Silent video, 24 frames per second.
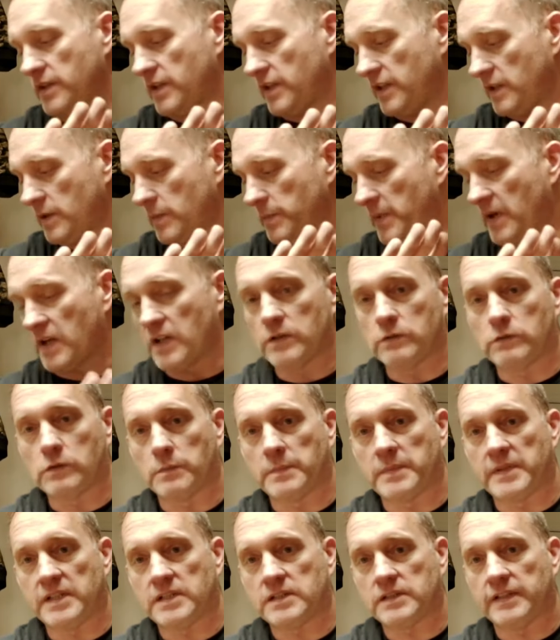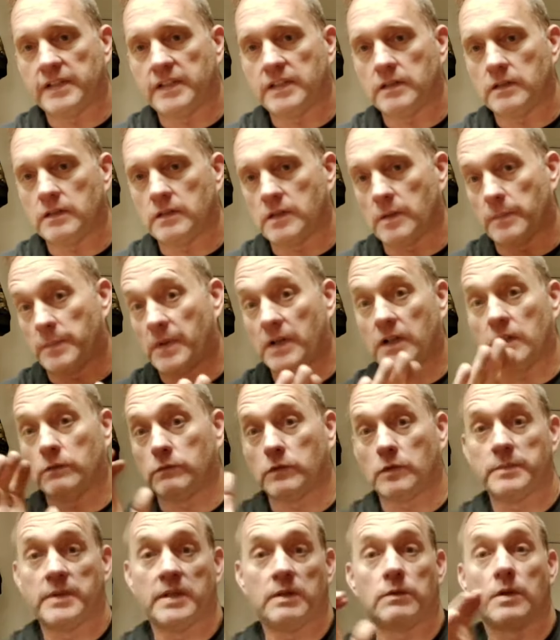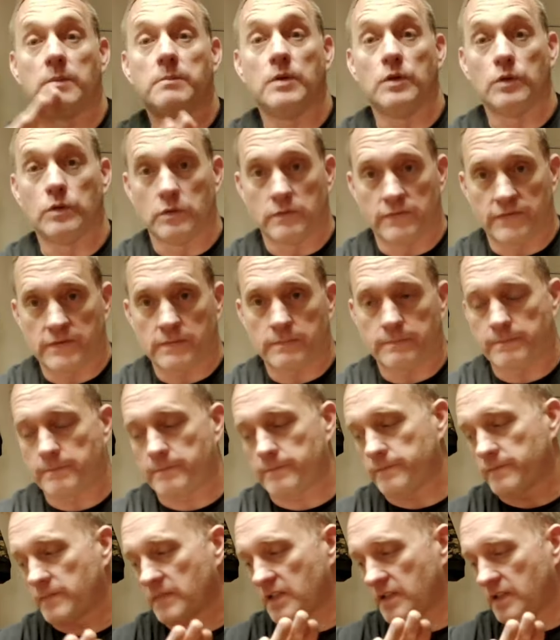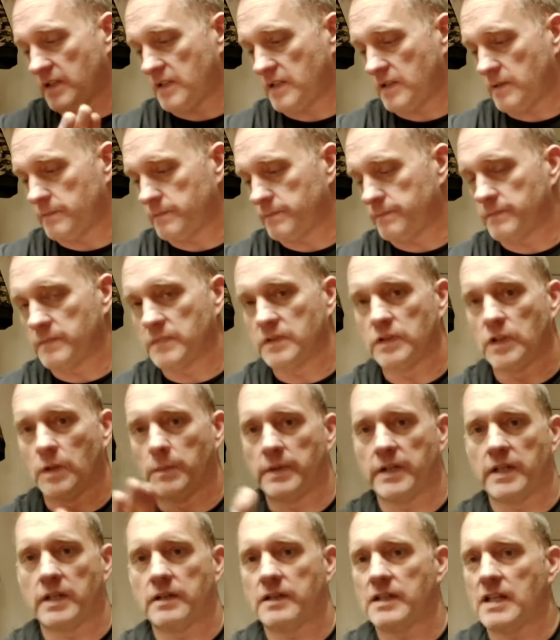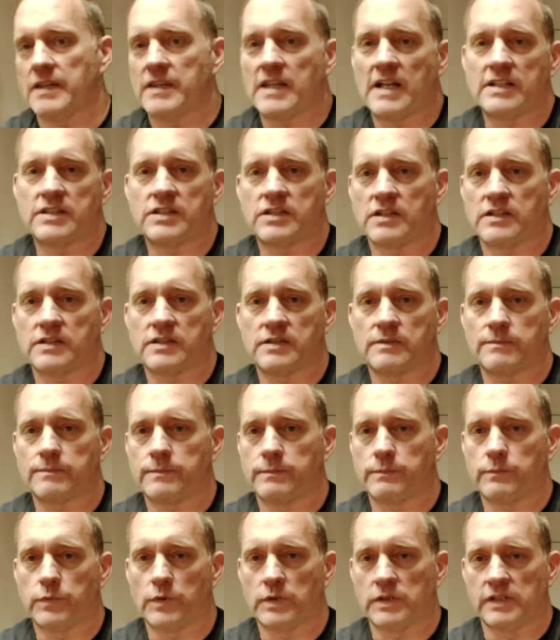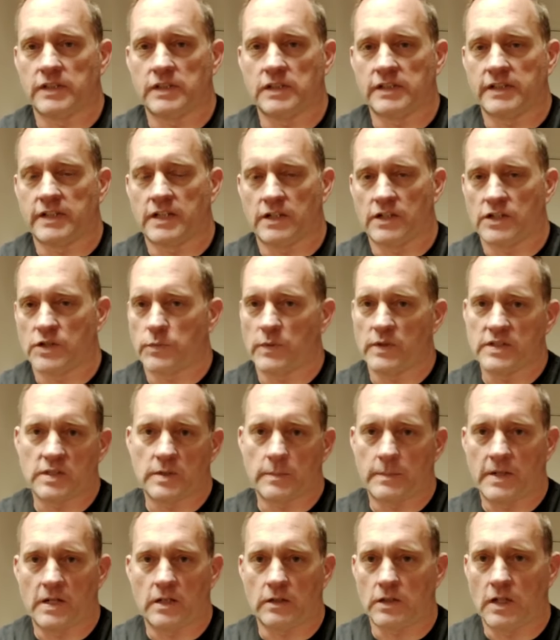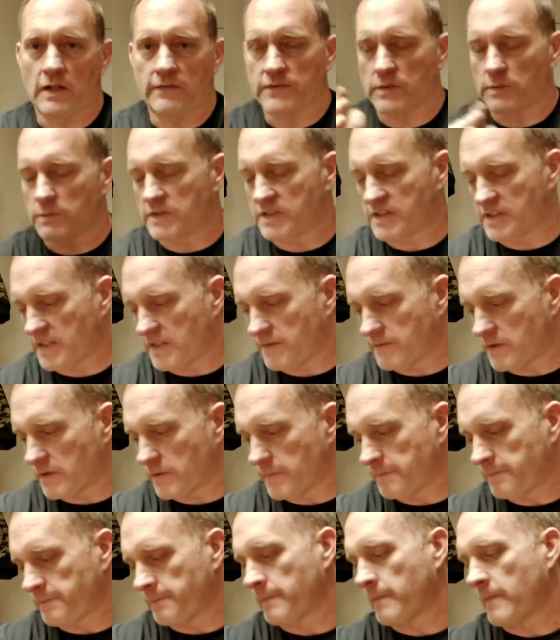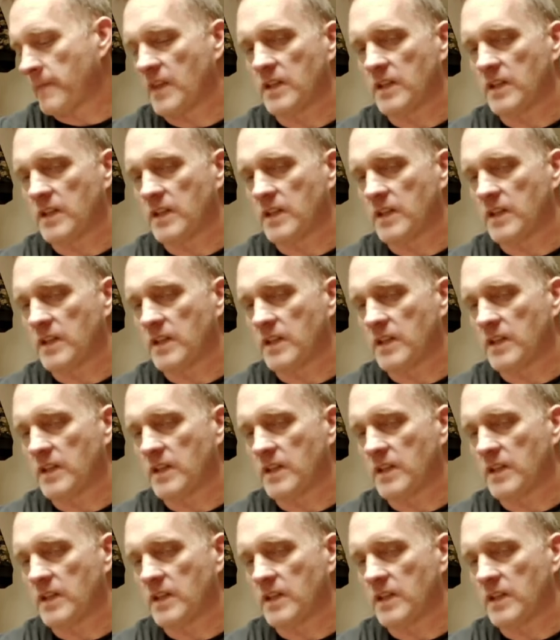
the barrel will be clean. The barrel will be removed. Um, nobody, that's just, we're literally going to twist the barrel off the receiver